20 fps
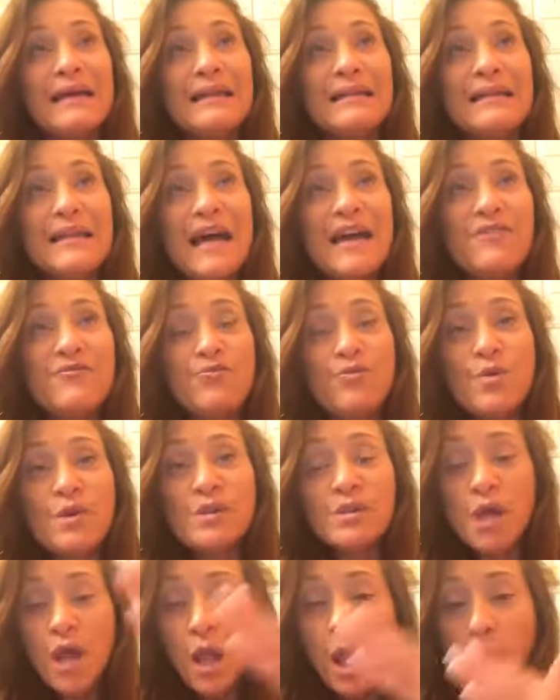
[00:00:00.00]
life
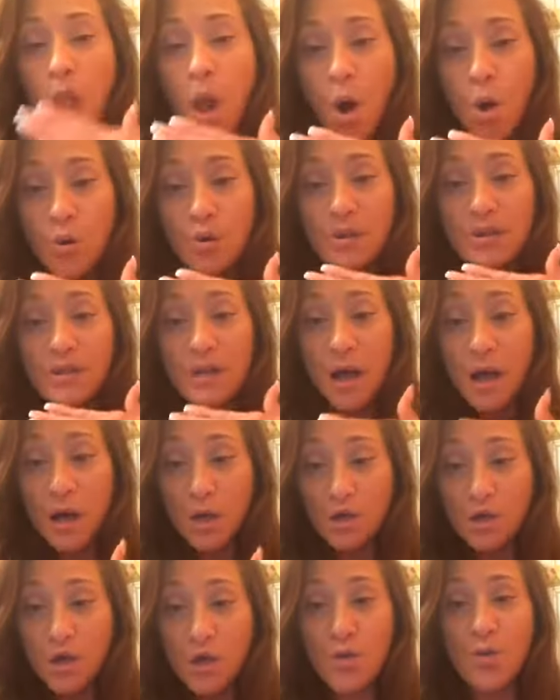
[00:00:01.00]
was loaned
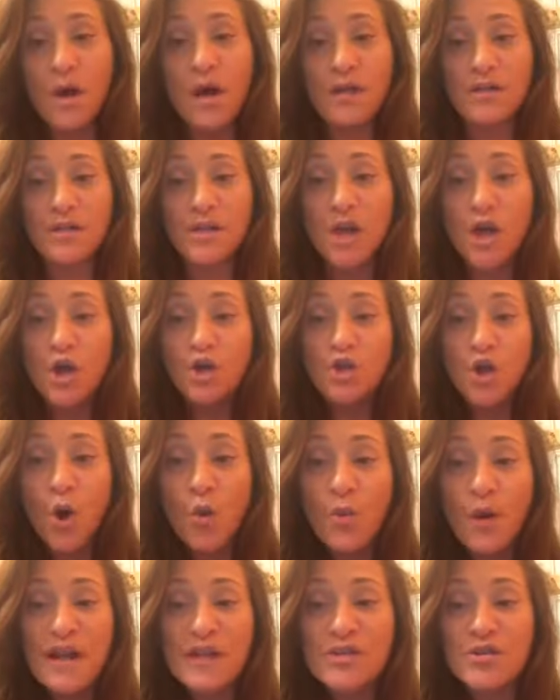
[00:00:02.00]
to us.
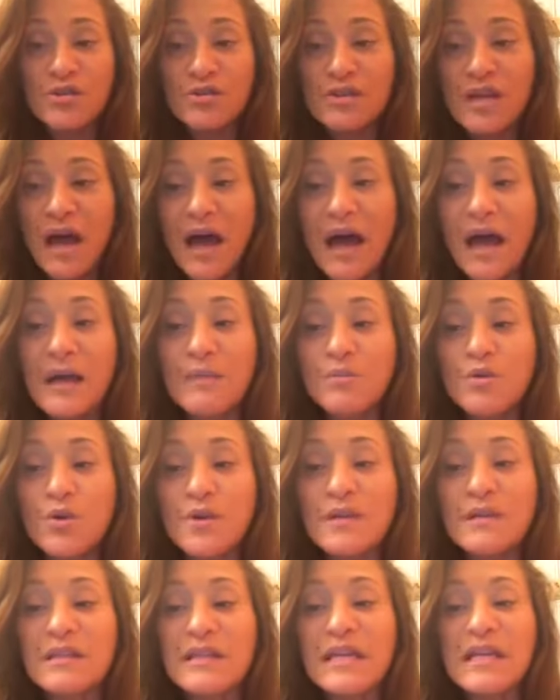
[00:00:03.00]
Don't waste your time
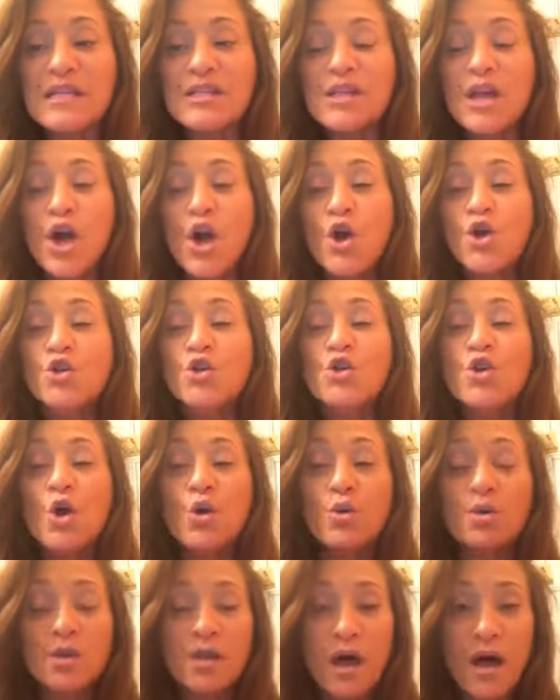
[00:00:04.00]
doing things you
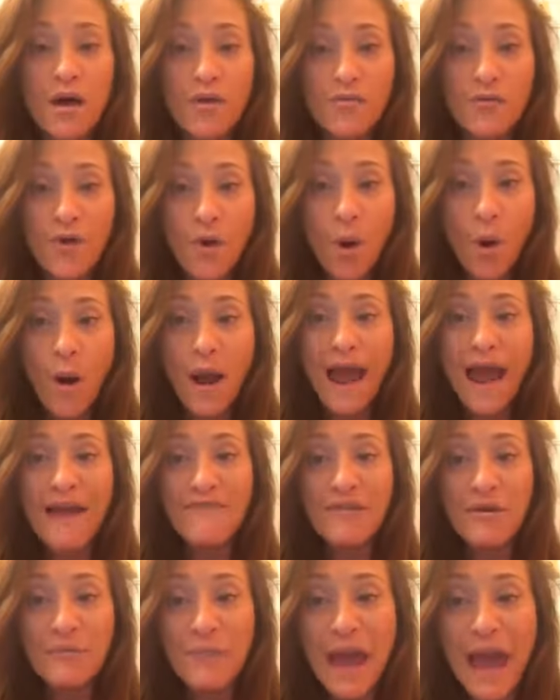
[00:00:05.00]
don't love or
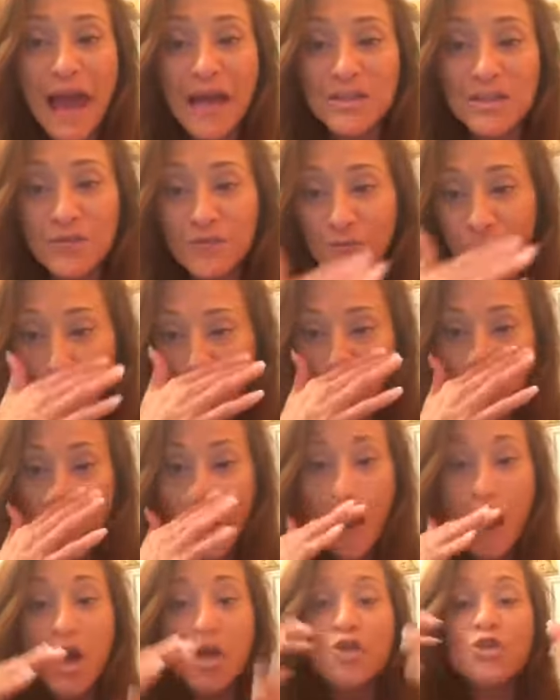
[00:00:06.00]
have a passion for.
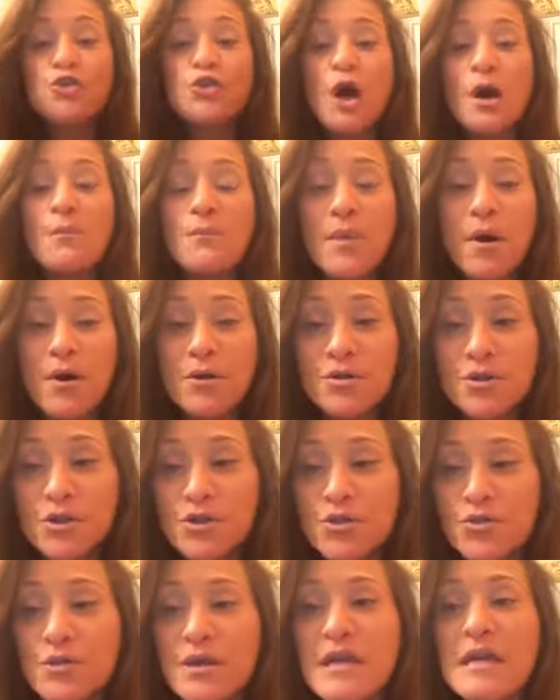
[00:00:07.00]
Jump on your
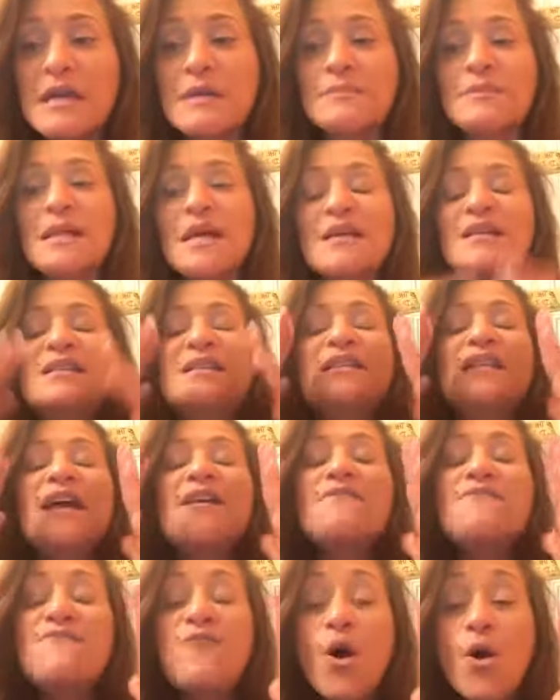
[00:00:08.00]
dreams,
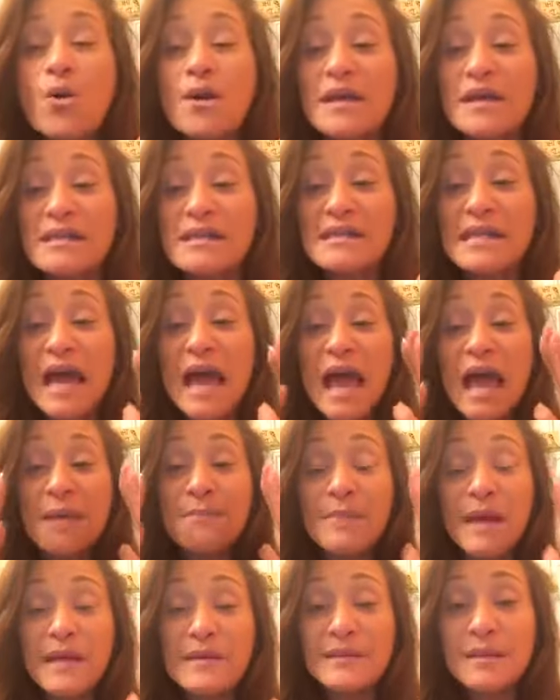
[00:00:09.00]
stay focused,
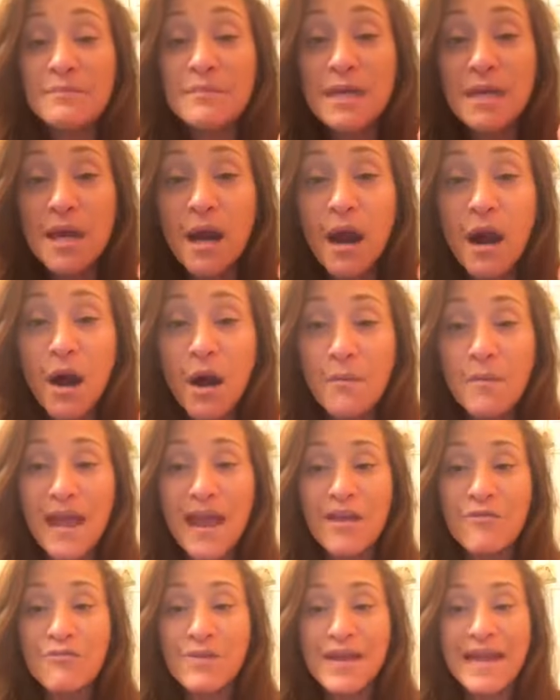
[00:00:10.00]
and make them become
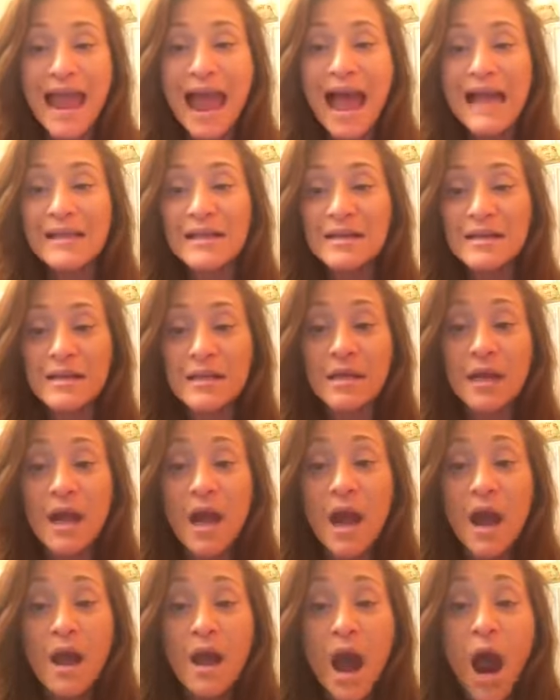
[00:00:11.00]
a reality.
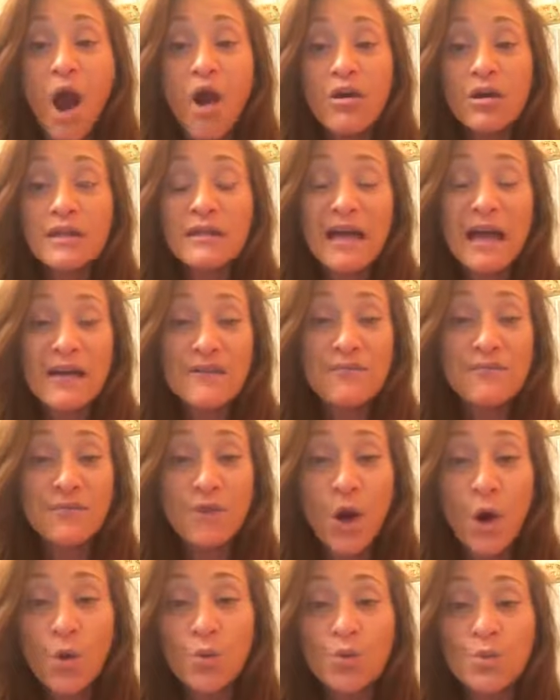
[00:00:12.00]
Our life
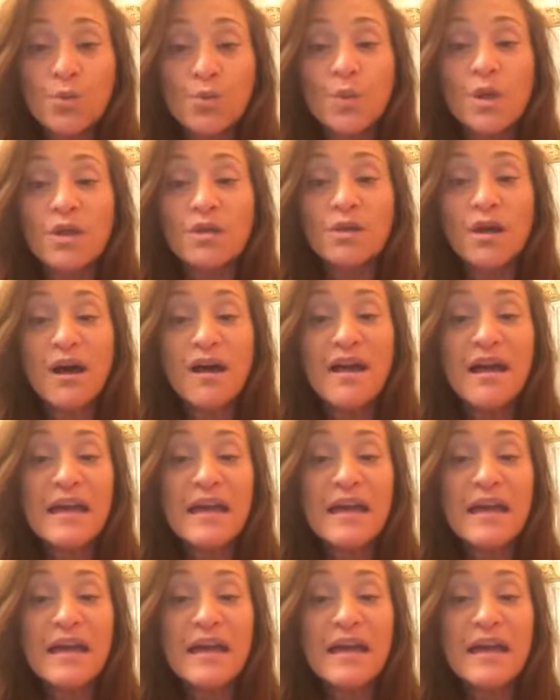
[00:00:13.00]
loan will